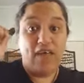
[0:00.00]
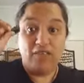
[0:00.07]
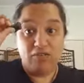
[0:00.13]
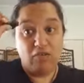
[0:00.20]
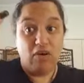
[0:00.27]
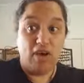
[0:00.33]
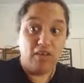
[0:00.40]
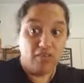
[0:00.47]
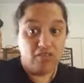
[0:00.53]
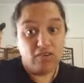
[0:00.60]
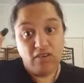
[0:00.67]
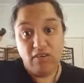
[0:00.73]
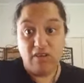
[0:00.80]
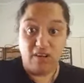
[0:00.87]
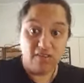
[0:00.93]
That's right,
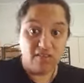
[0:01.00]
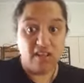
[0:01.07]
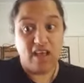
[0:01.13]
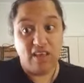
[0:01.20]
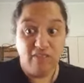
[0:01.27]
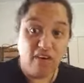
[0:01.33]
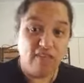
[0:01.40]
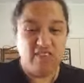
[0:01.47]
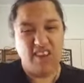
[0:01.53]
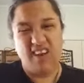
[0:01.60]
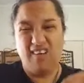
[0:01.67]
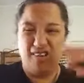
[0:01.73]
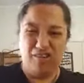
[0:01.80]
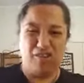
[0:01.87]
$2.95. You